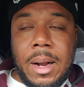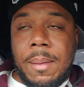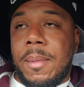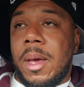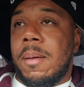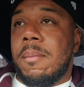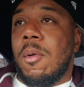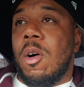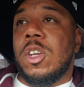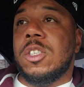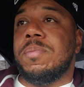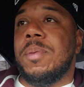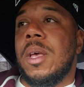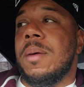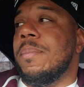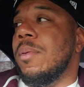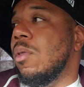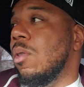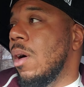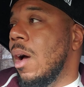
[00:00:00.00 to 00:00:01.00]
I mean, most
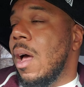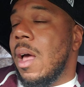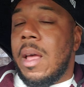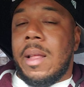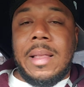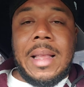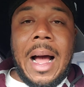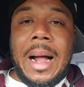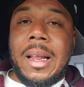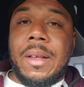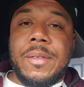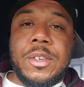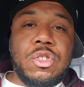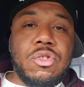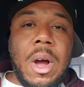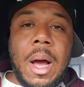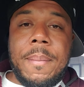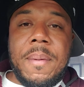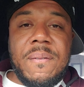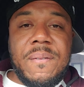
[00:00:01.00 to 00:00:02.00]
people not even
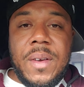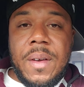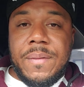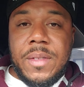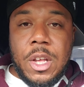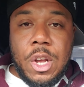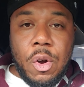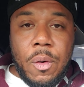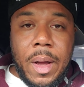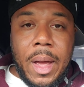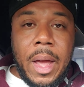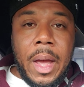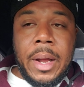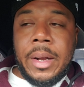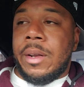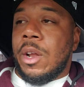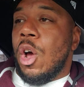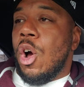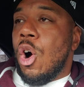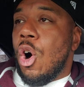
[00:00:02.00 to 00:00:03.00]
dropping 50 grand